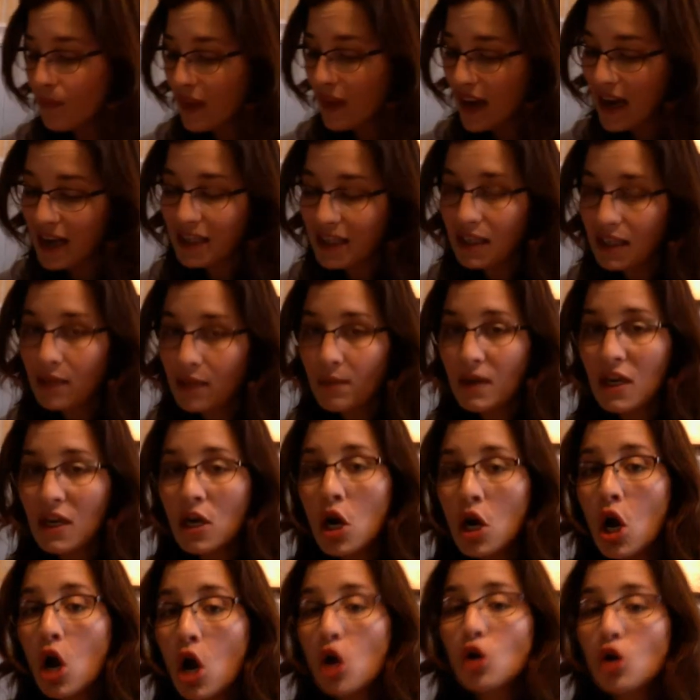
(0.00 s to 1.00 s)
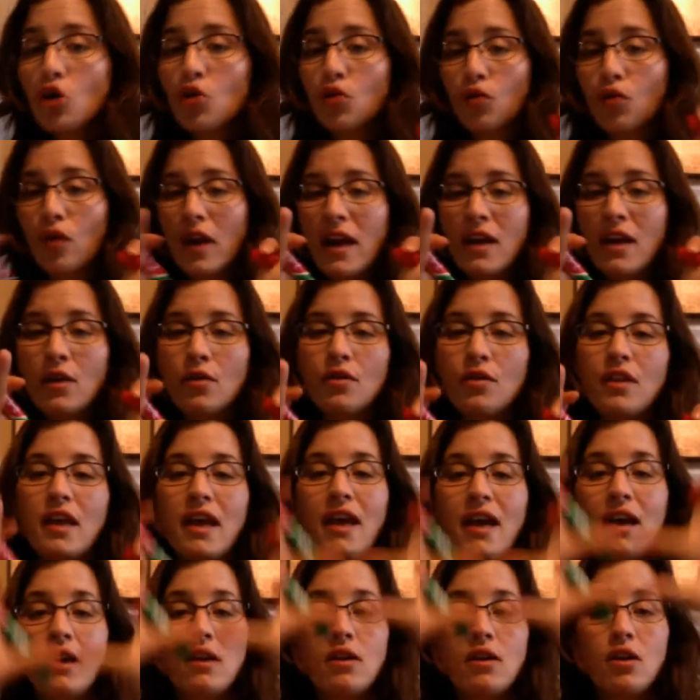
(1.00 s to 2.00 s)
has to be greater
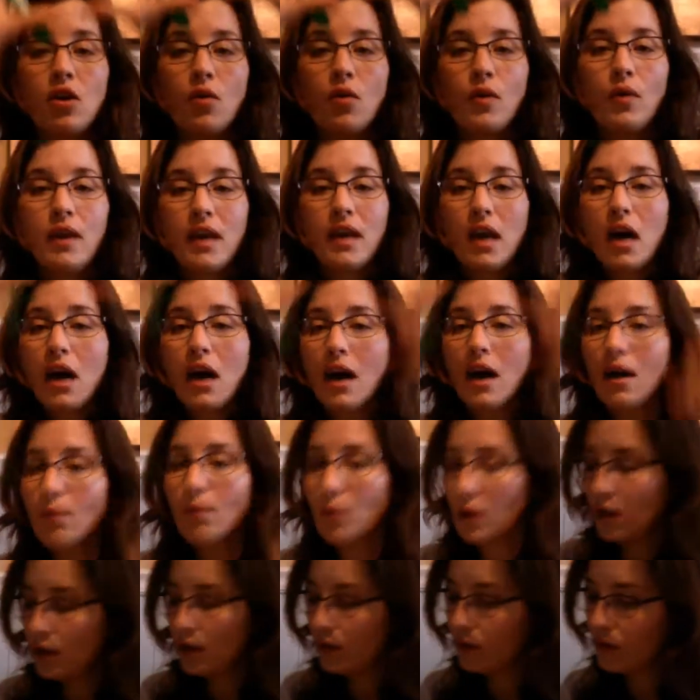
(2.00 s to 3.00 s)
than, going up,